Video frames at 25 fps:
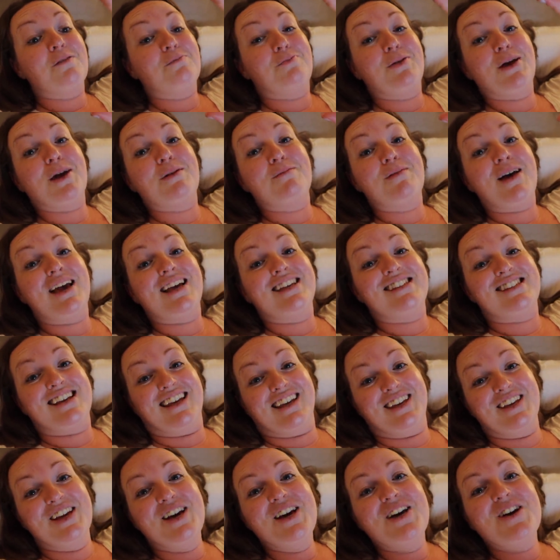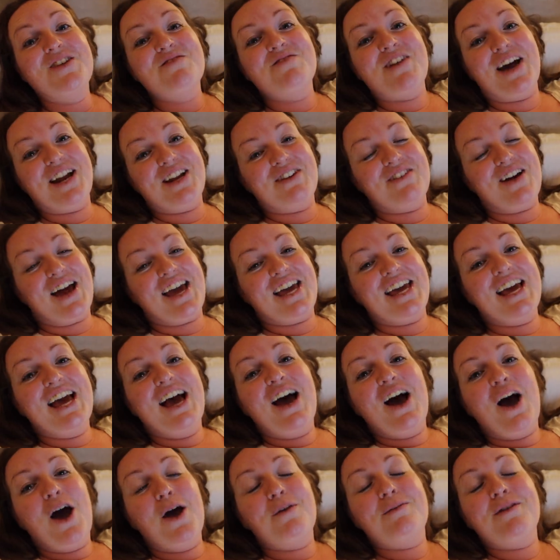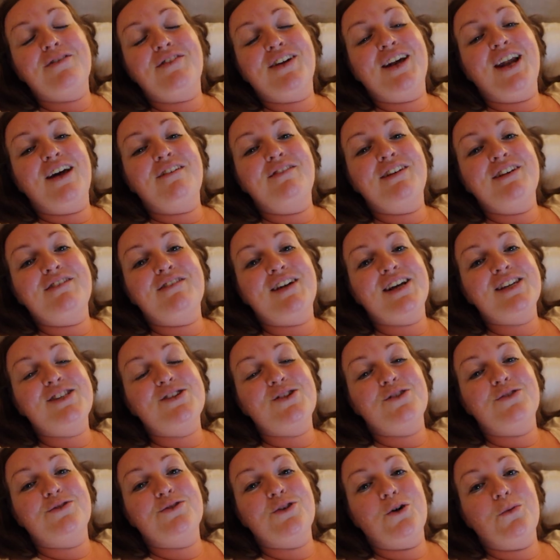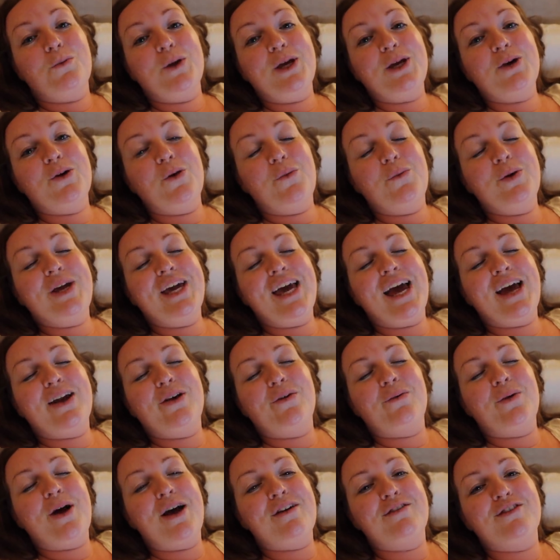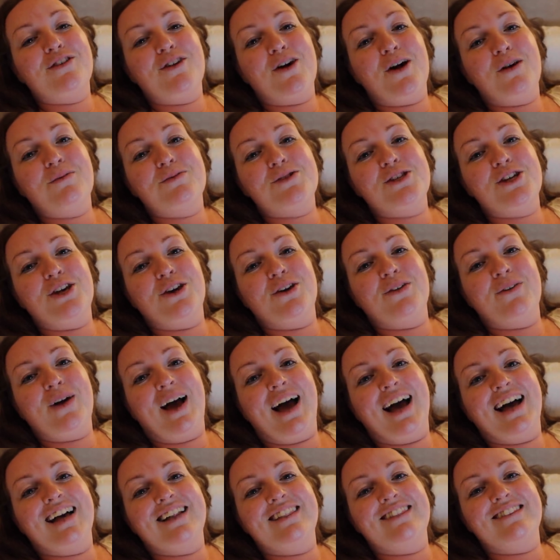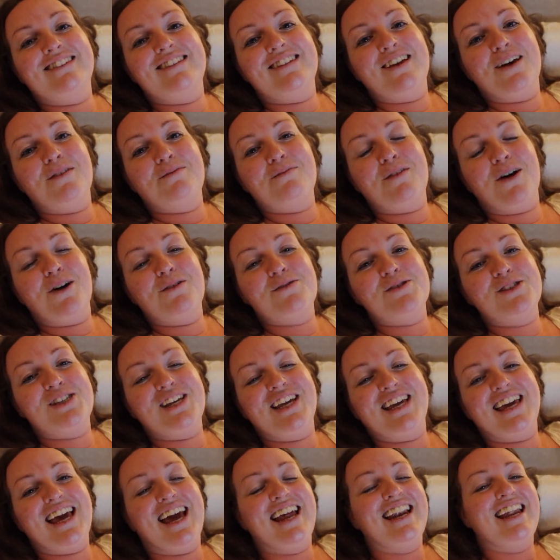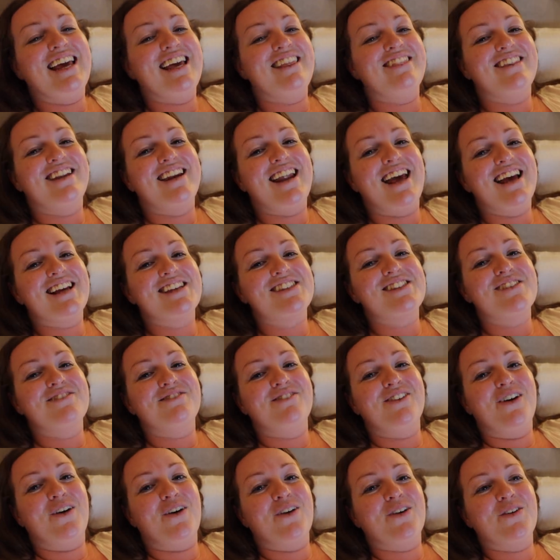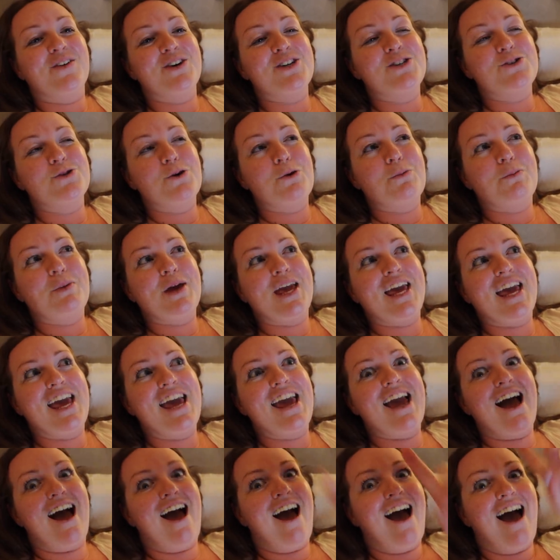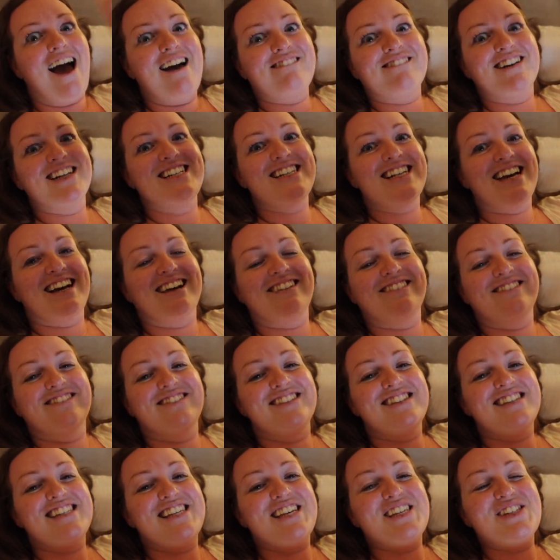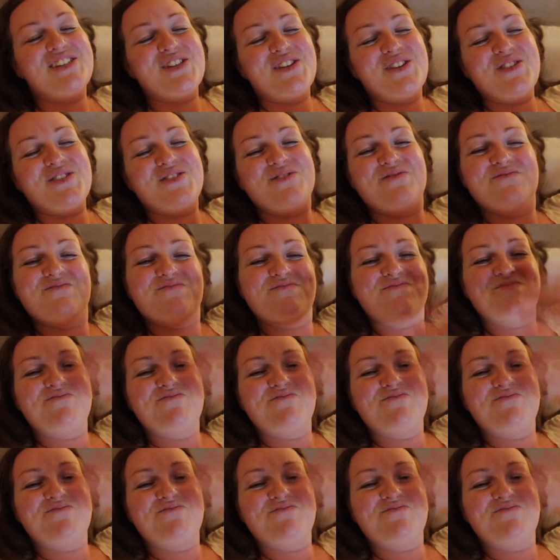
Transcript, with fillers: that'd be amazing but anyway hope you have a lovely rest of your week or weekend or whatever you're up to and um, I will see you again in the next vlog which will be Arendelle see you soon